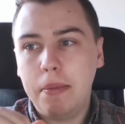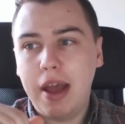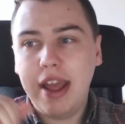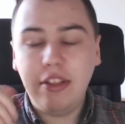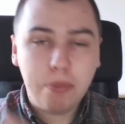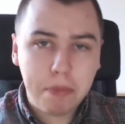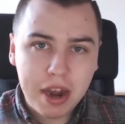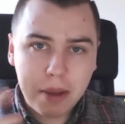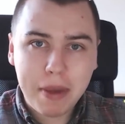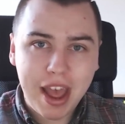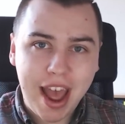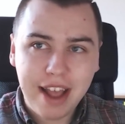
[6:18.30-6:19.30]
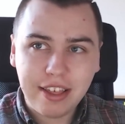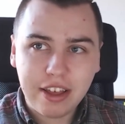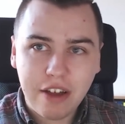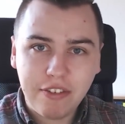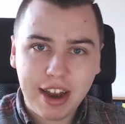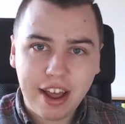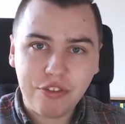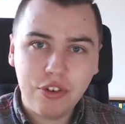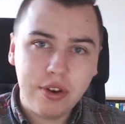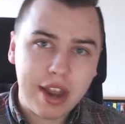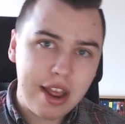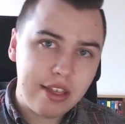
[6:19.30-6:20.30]
It's been a bit hectic over the last
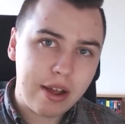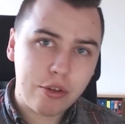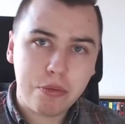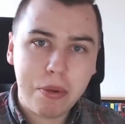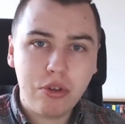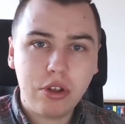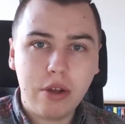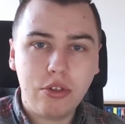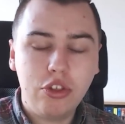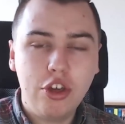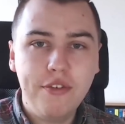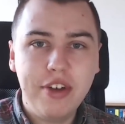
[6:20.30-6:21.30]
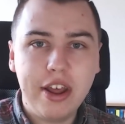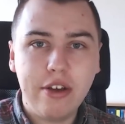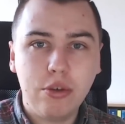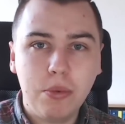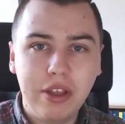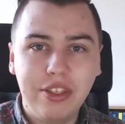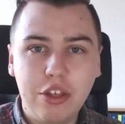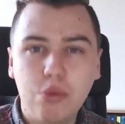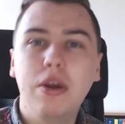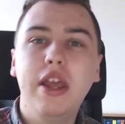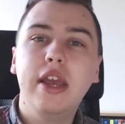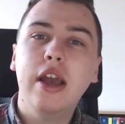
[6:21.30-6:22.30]
few days. I was supposed to go to 2 videos a week this
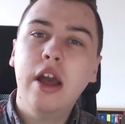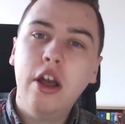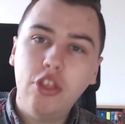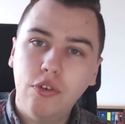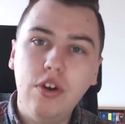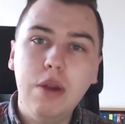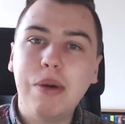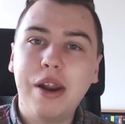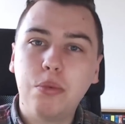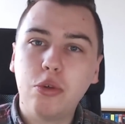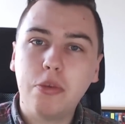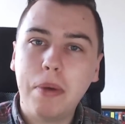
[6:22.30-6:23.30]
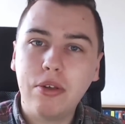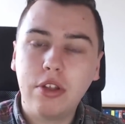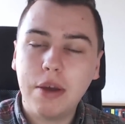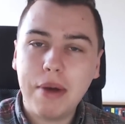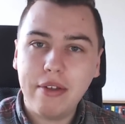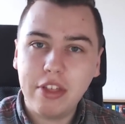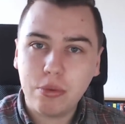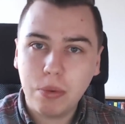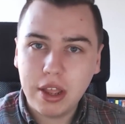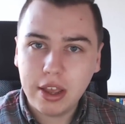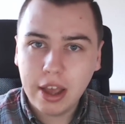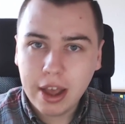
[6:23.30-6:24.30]
week. The rebrand was supposed to go out this
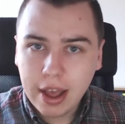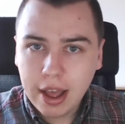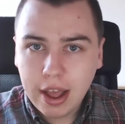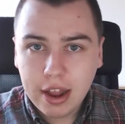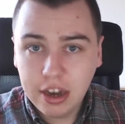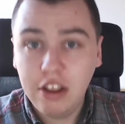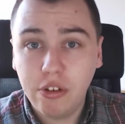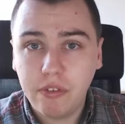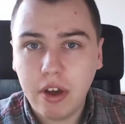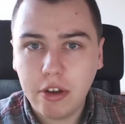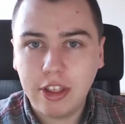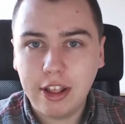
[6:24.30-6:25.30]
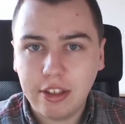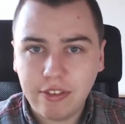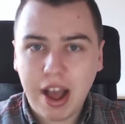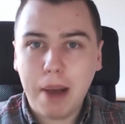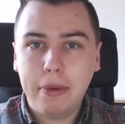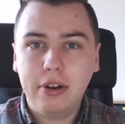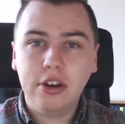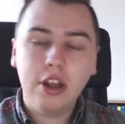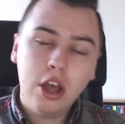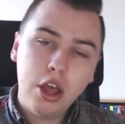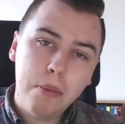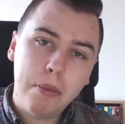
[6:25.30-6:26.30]
week. Neither of those things have happened.
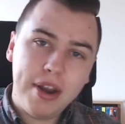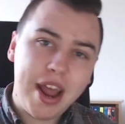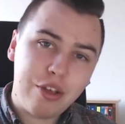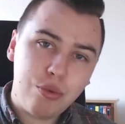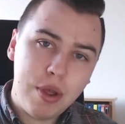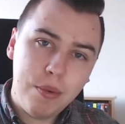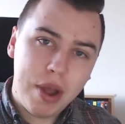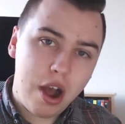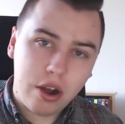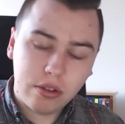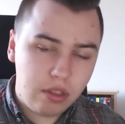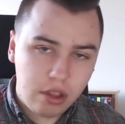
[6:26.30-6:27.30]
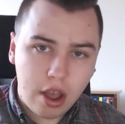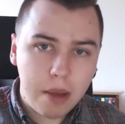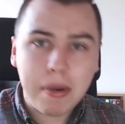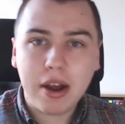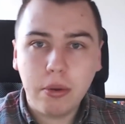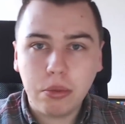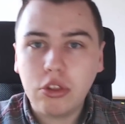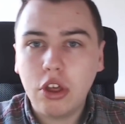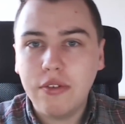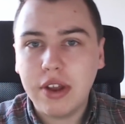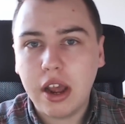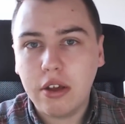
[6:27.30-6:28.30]
But next week we are going back up to
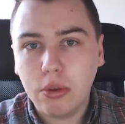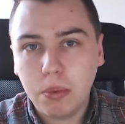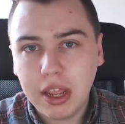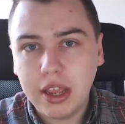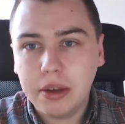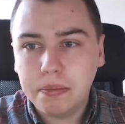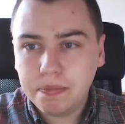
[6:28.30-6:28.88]
2 videos a week.